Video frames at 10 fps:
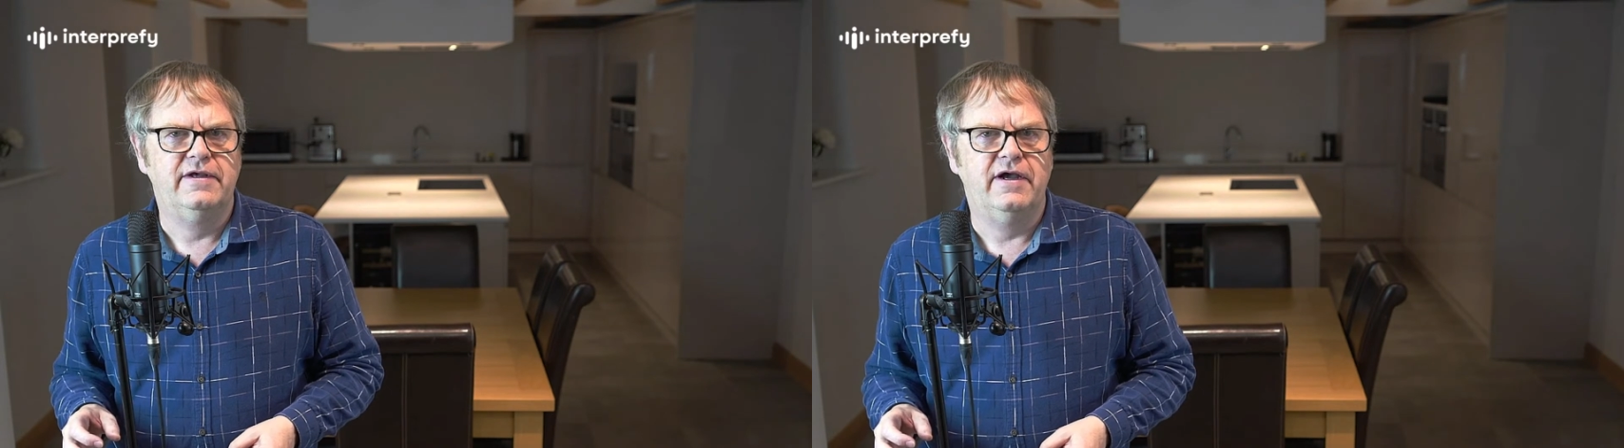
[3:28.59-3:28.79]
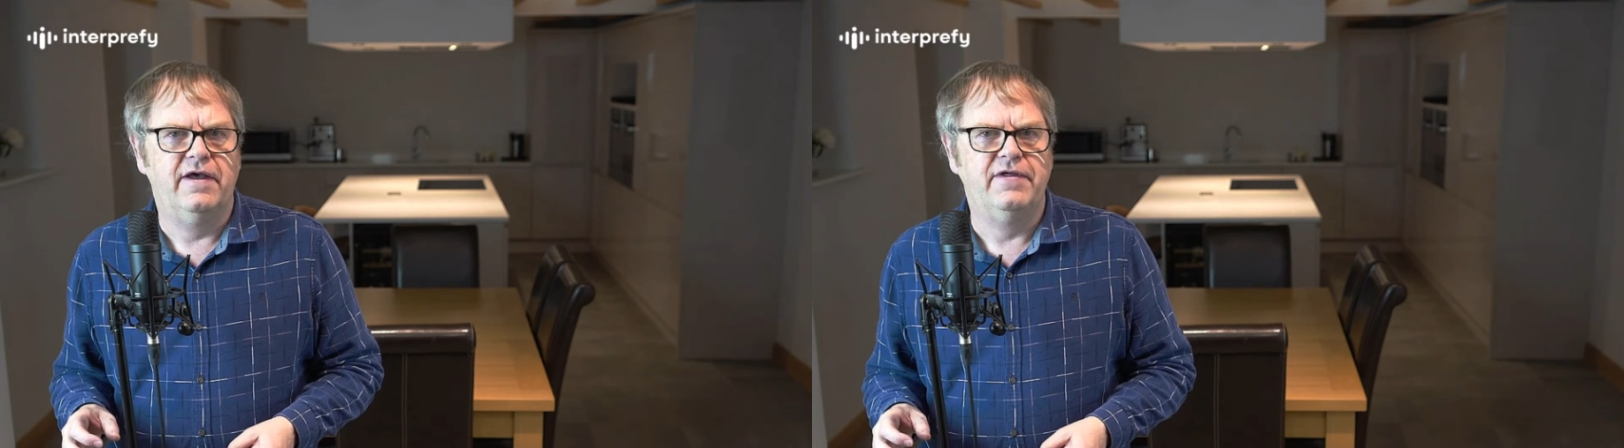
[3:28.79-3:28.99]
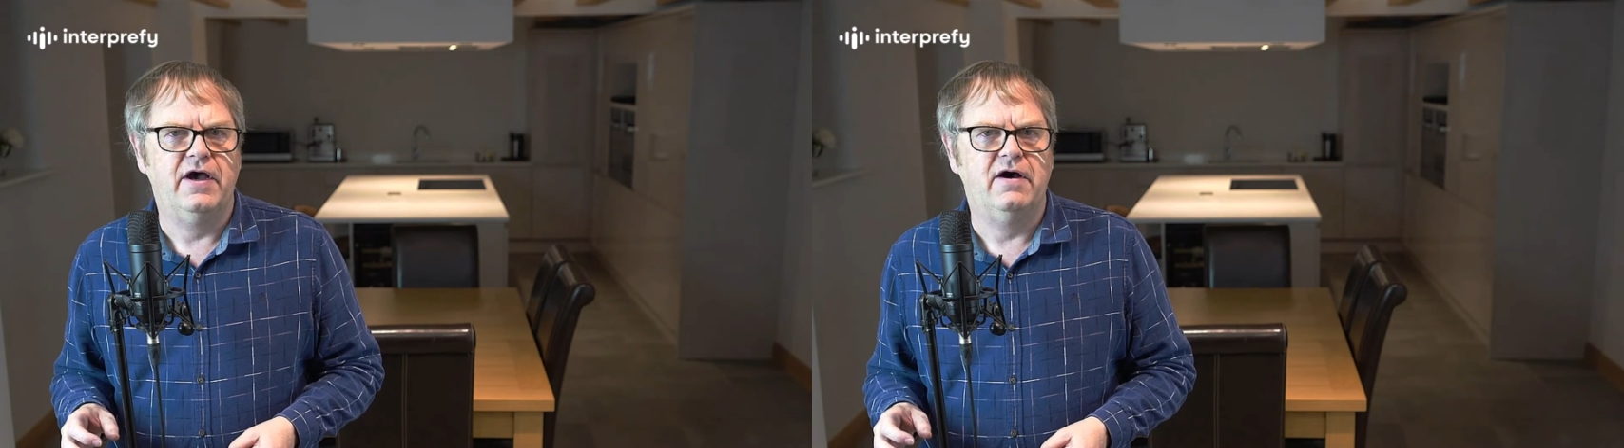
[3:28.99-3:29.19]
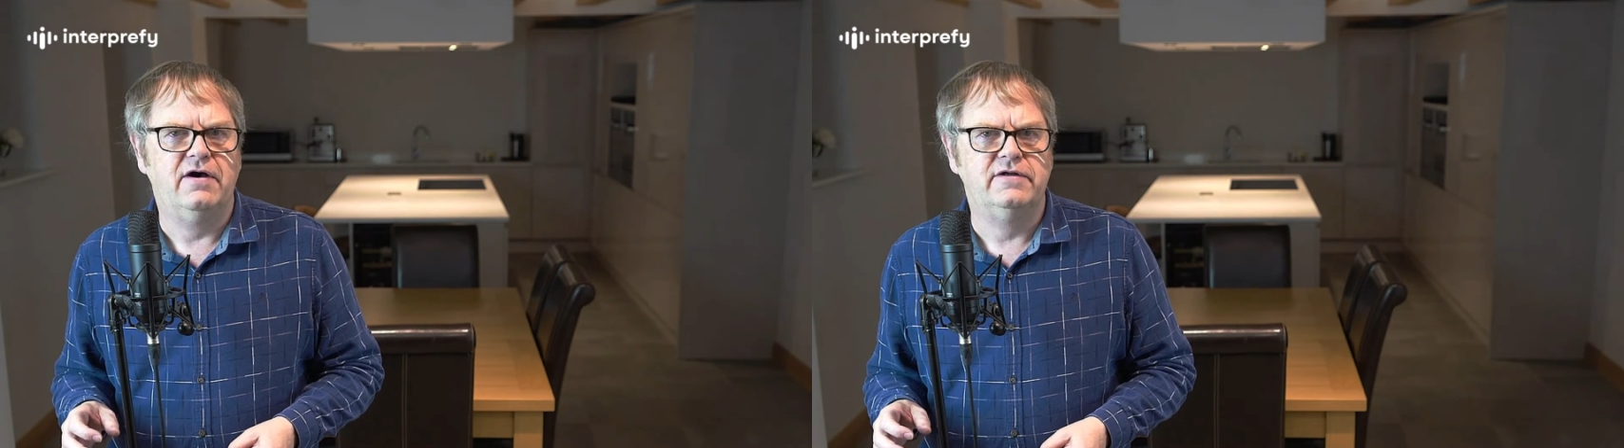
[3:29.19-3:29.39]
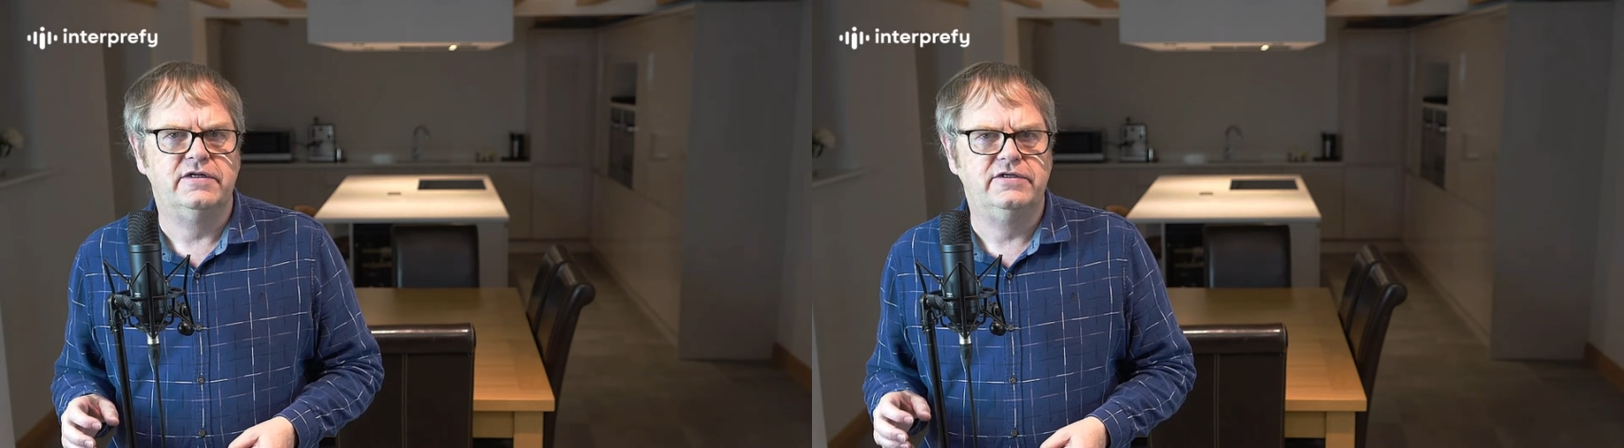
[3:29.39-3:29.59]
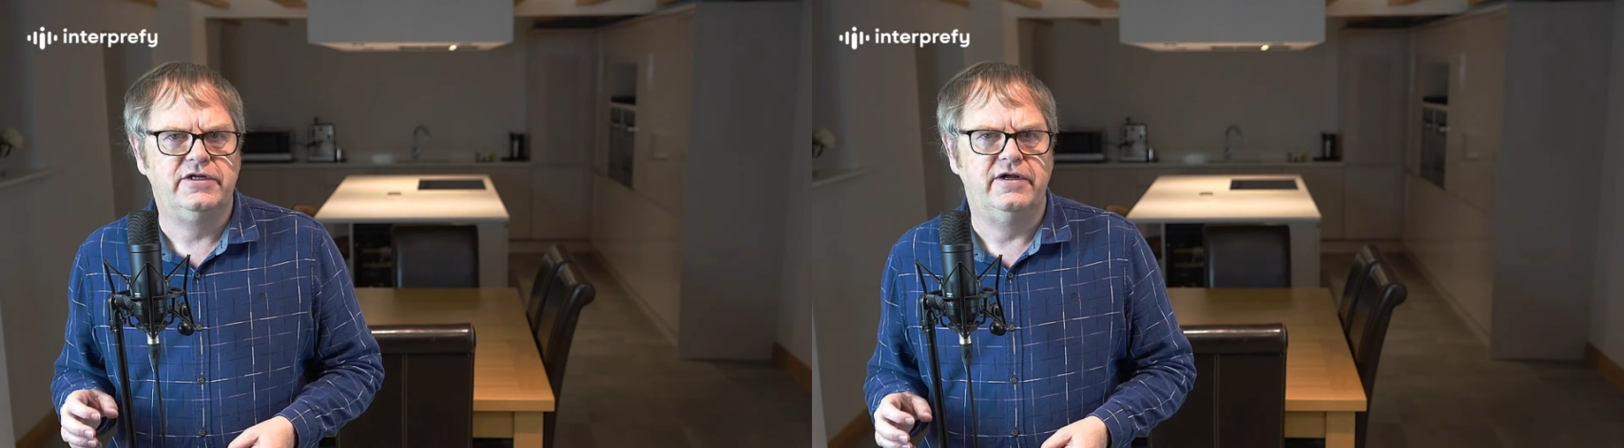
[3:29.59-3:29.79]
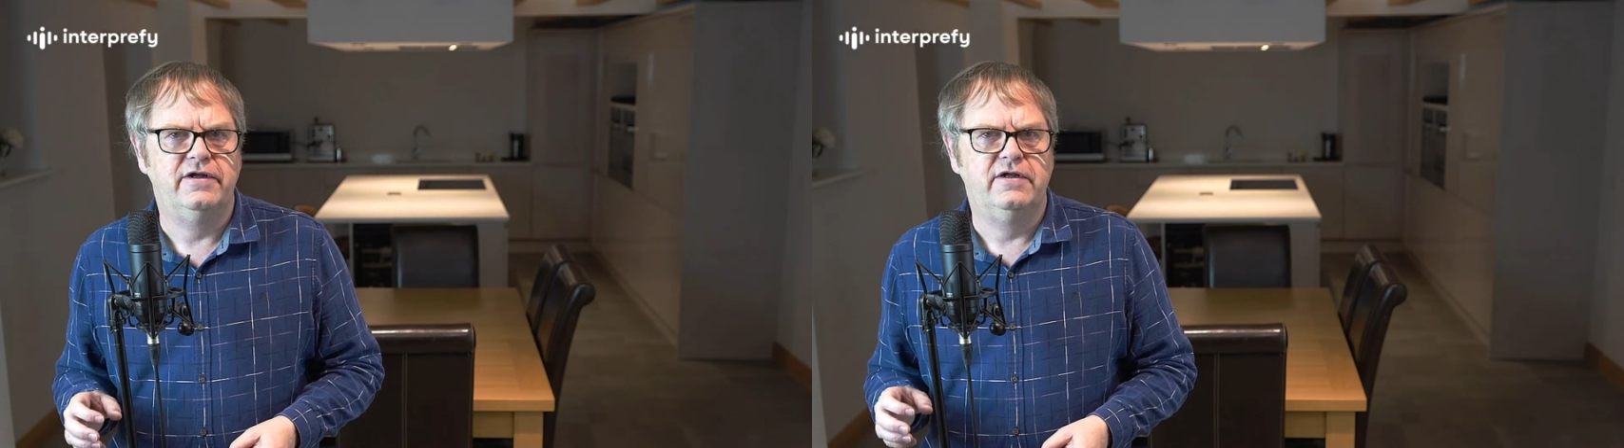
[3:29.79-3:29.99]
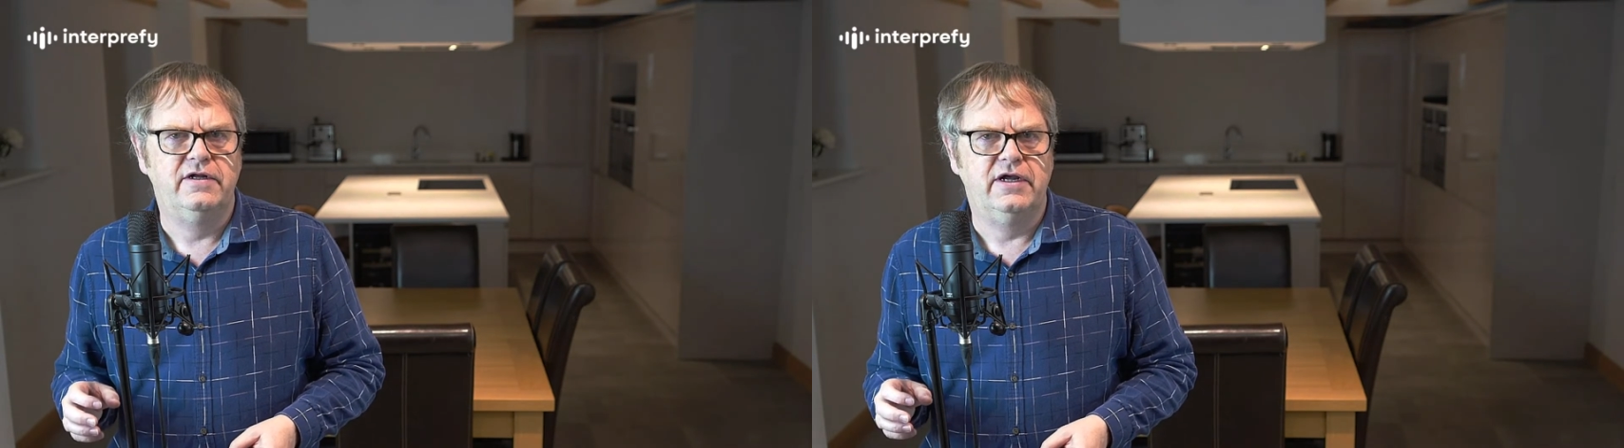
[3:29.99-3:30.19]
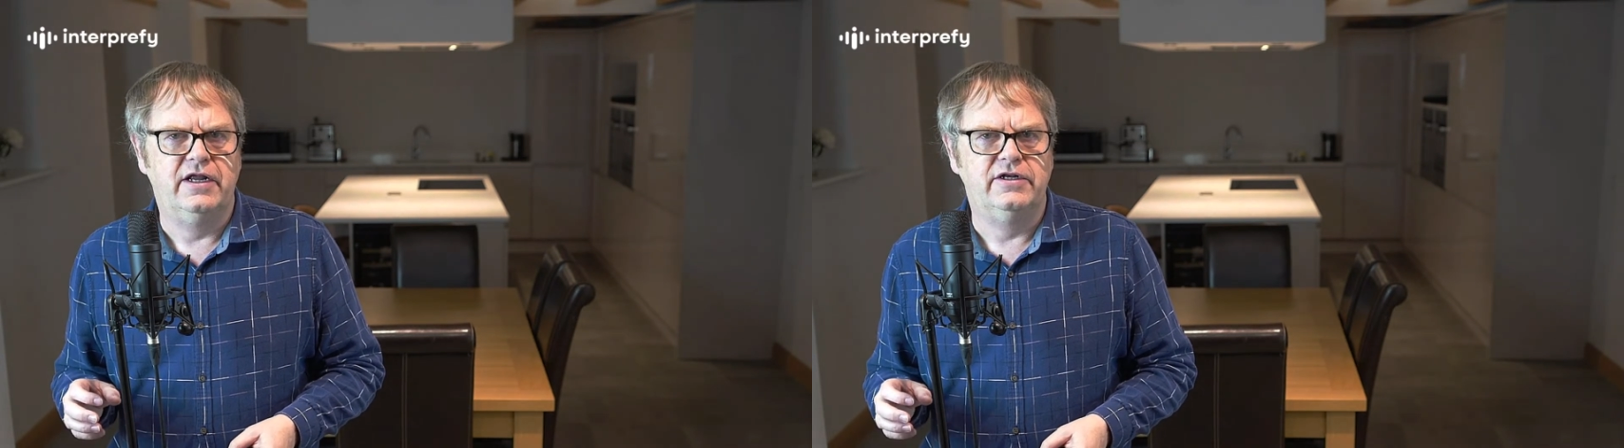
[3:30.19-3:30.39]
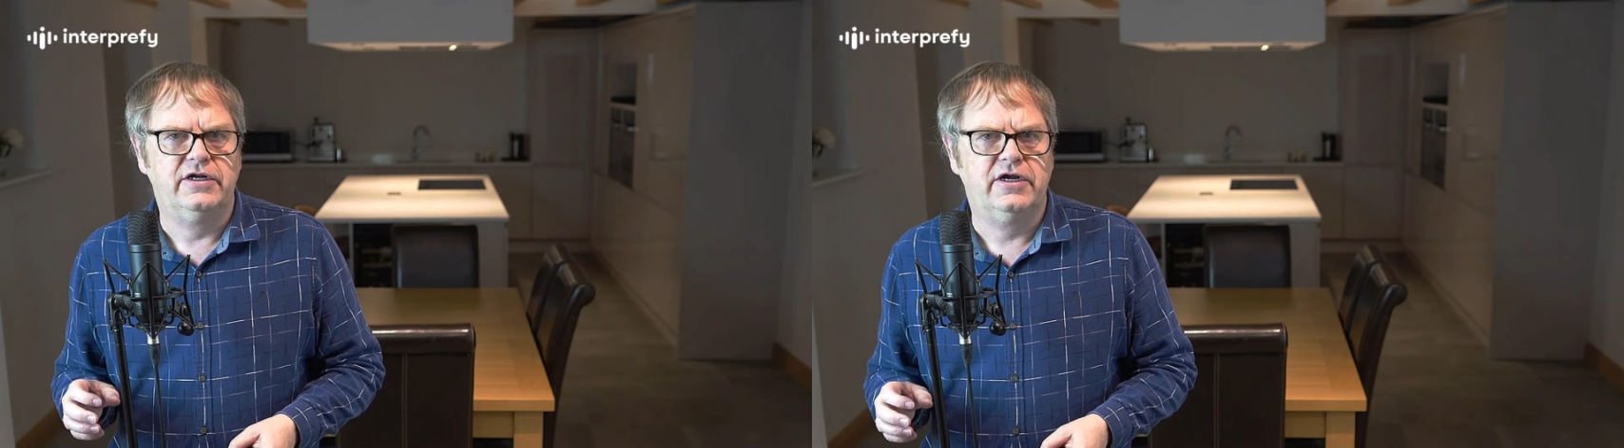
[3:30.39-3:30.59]
and the hard t
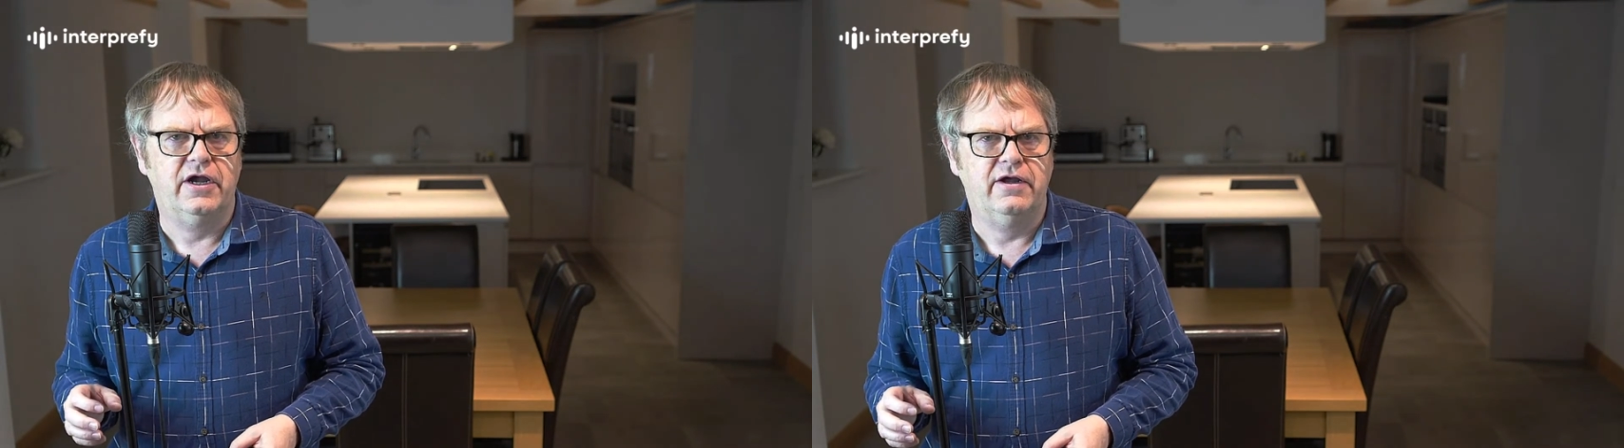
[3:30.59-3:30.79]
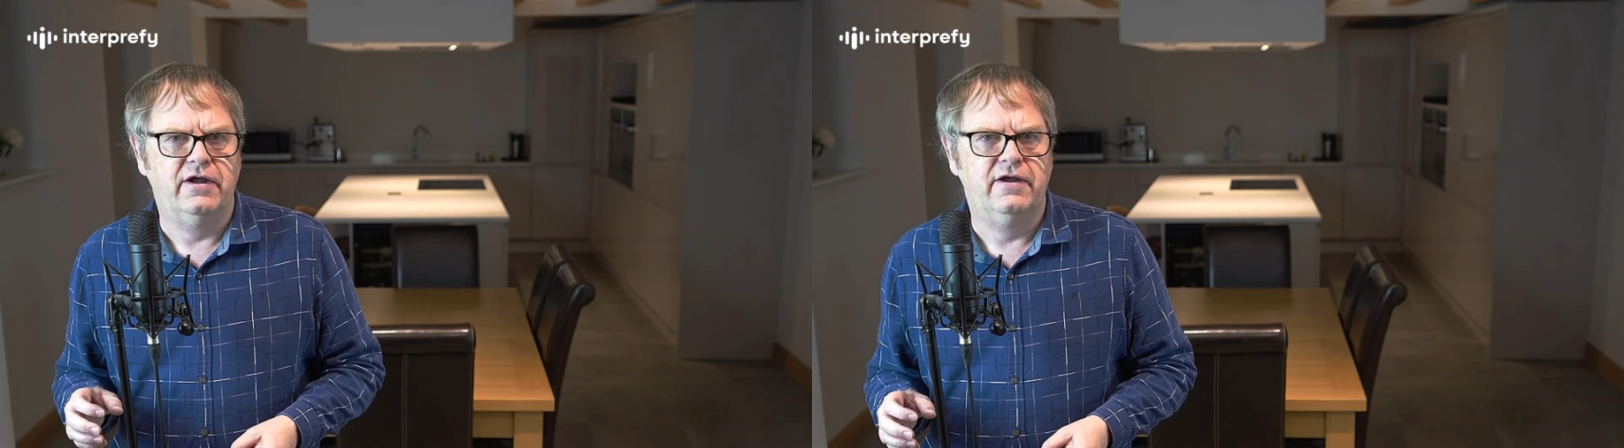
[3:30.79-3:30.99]
and k.